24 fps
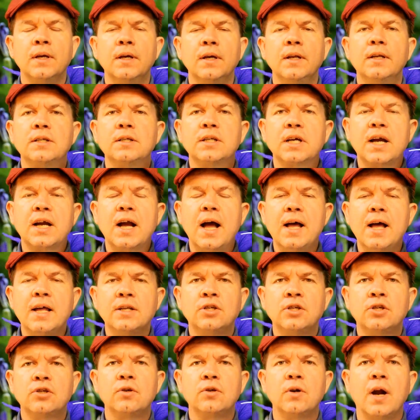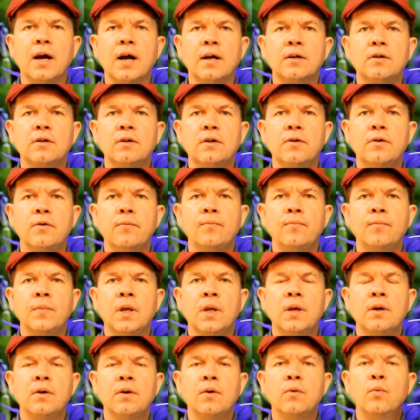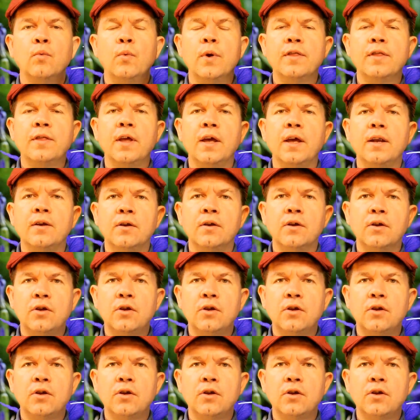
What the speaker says: It is a construct within